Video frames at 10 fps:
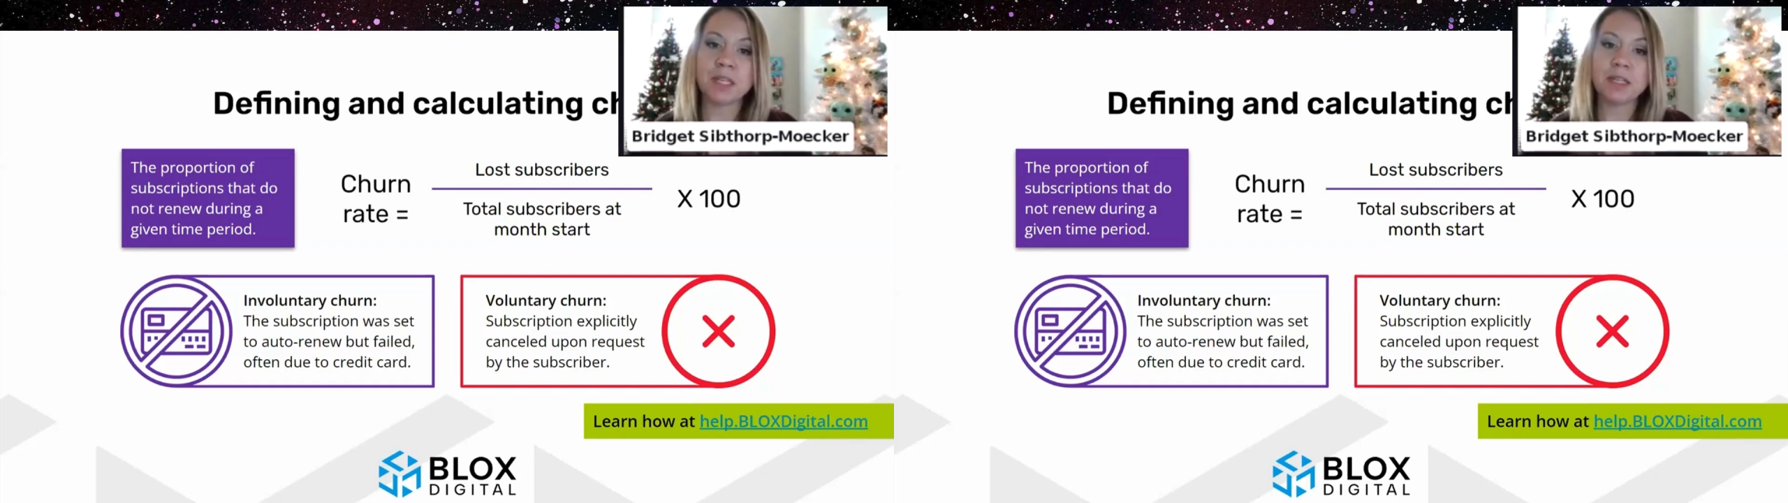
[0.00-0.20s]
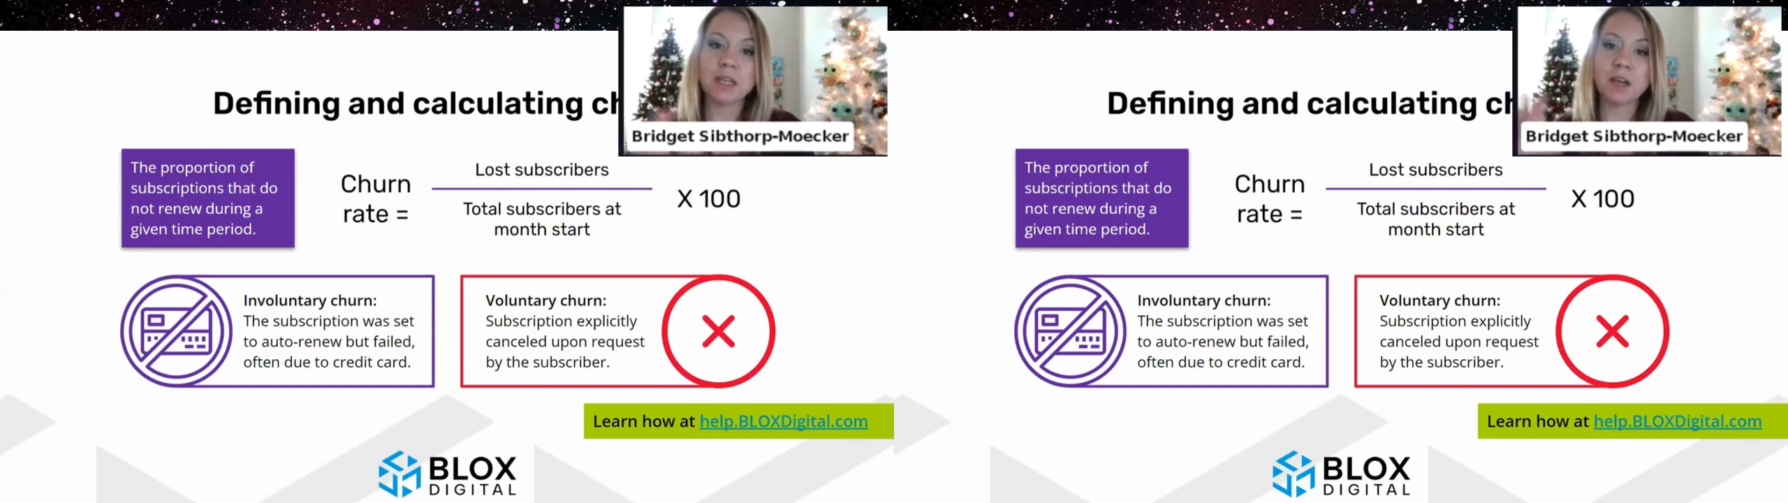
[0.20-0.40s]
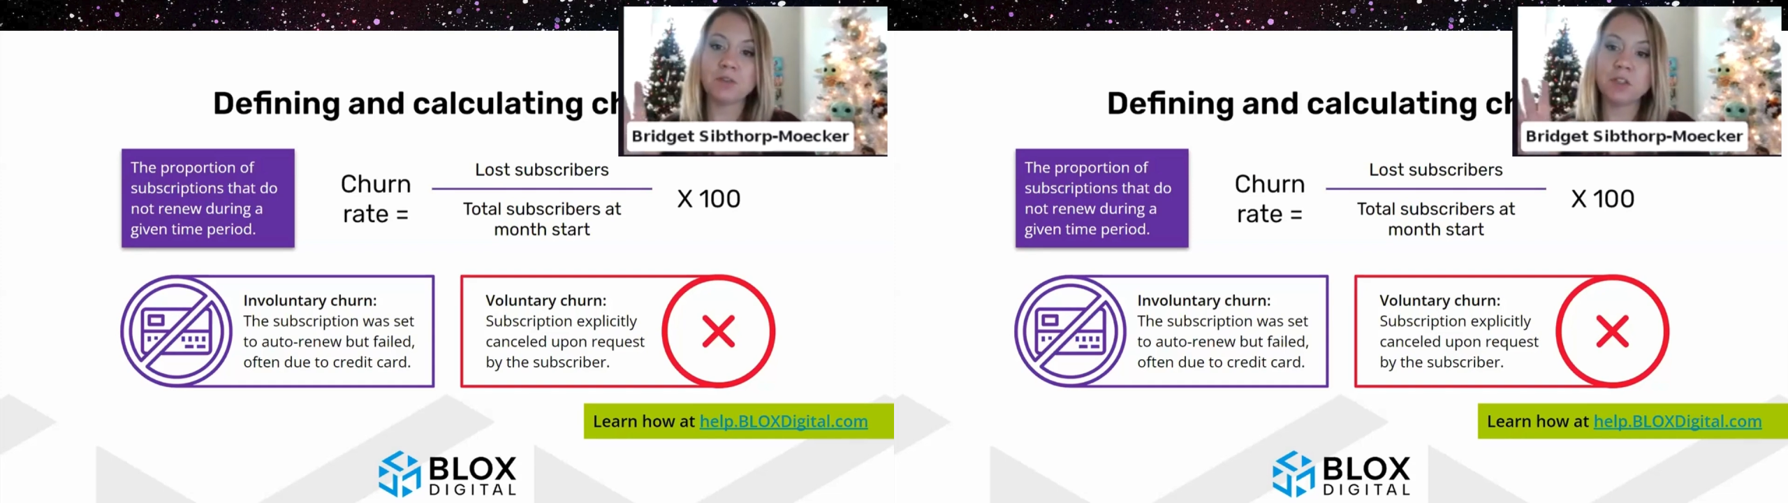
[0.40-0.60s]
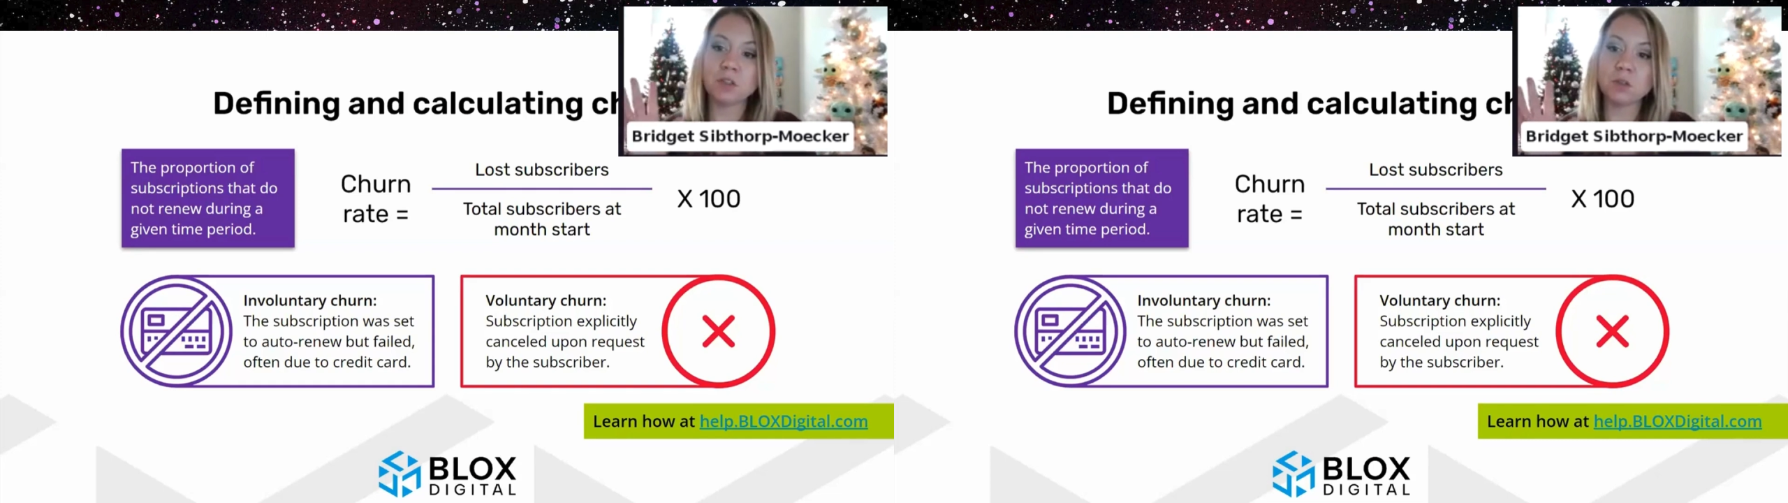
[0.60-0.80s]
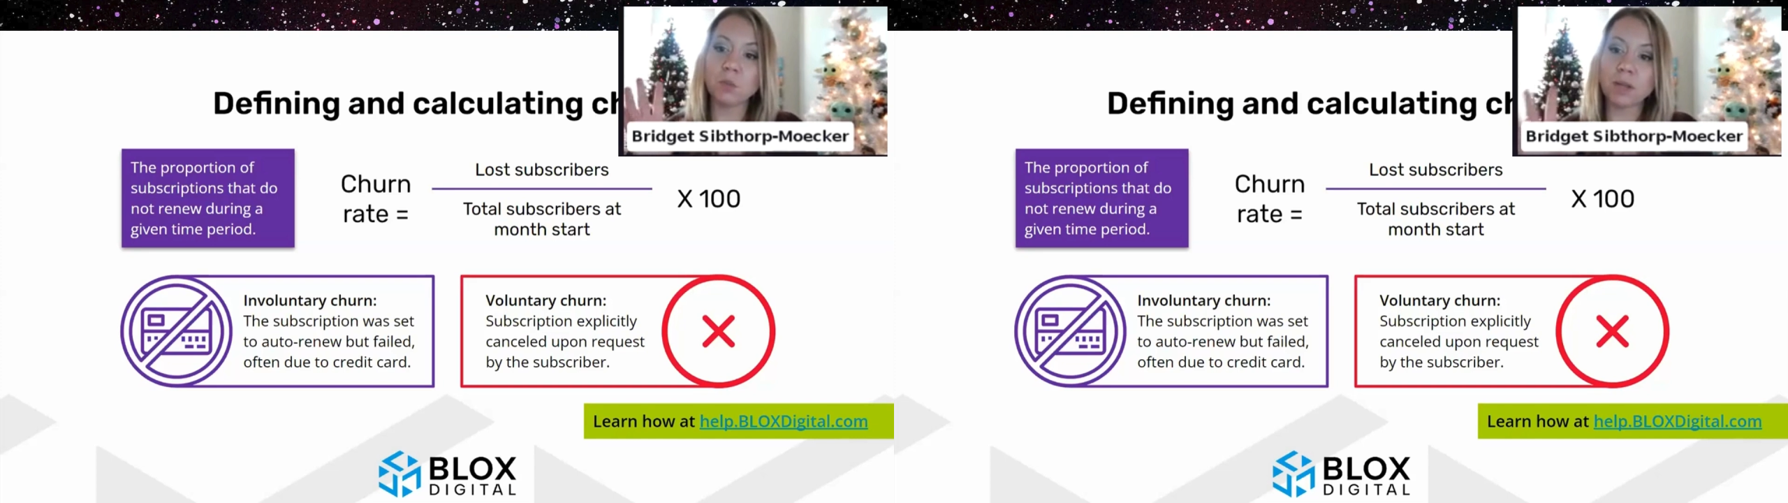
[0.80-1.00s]
Now, if
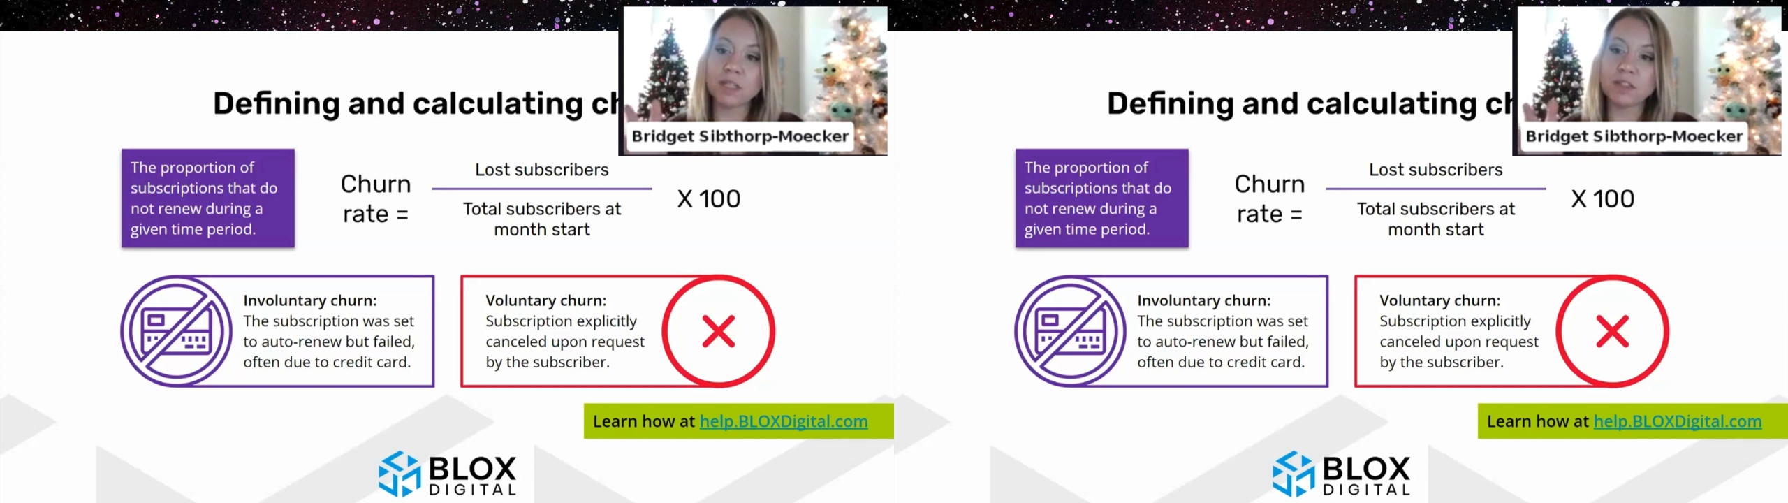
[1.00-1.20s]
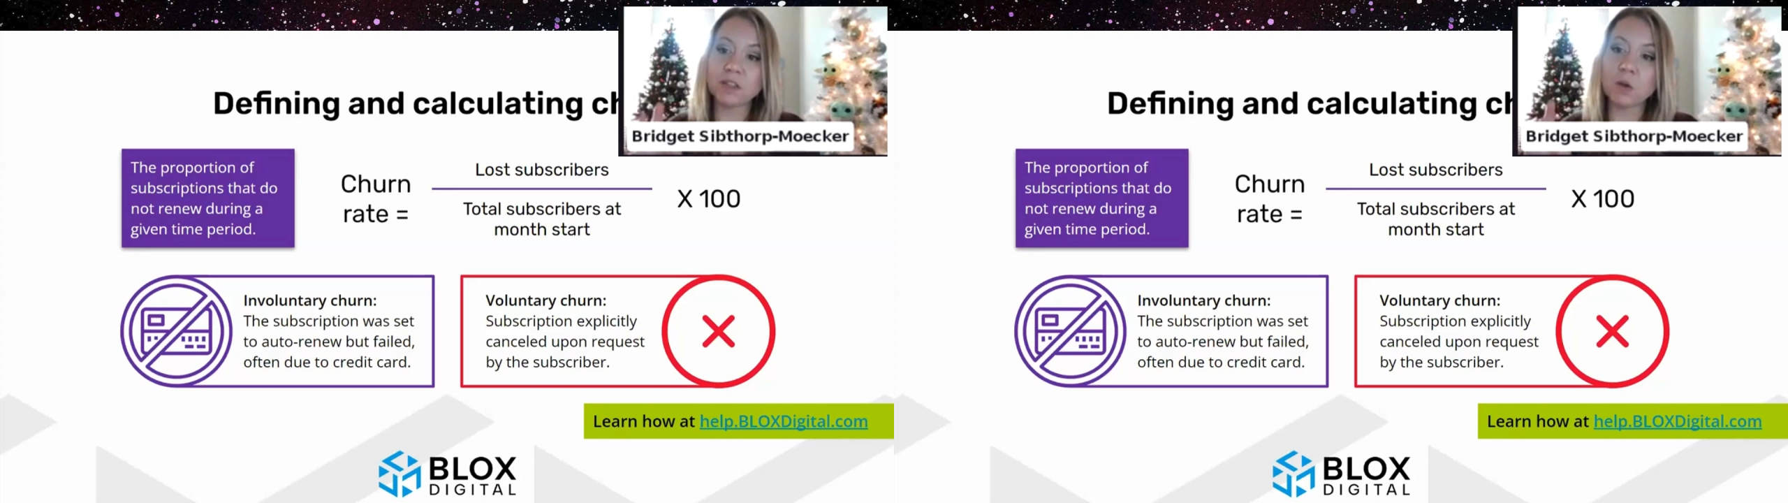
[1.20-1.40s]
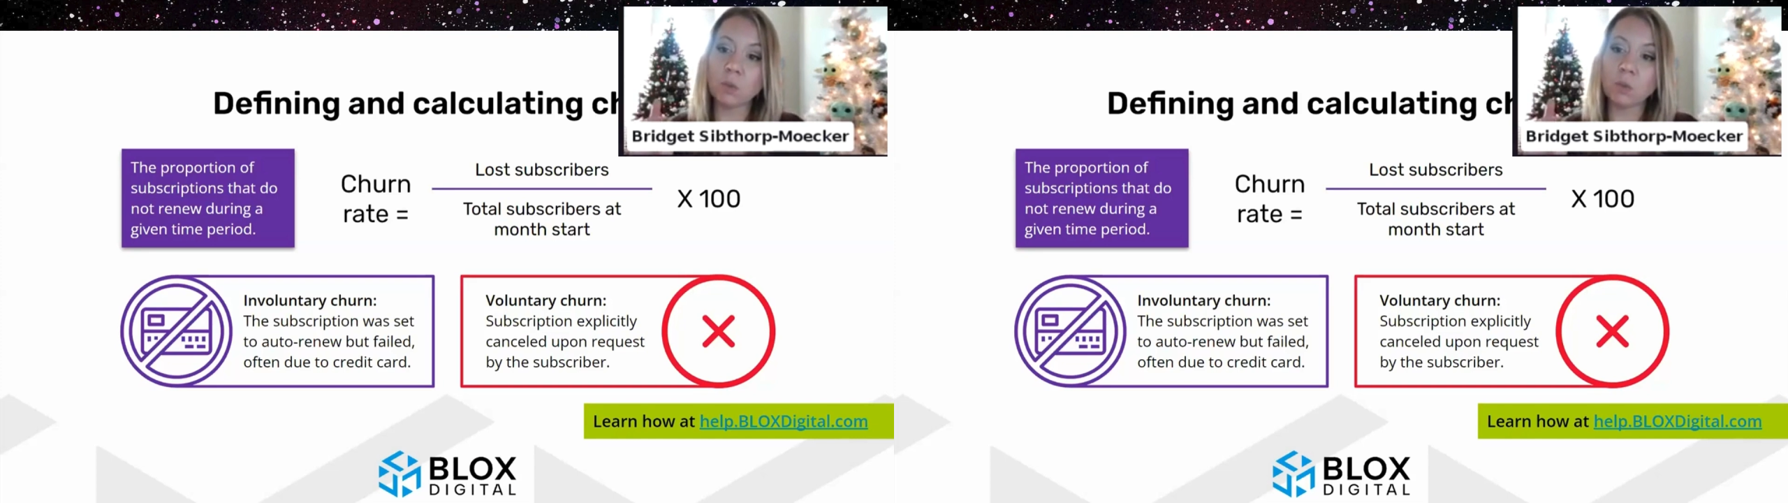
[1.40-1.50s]
you're wanting to know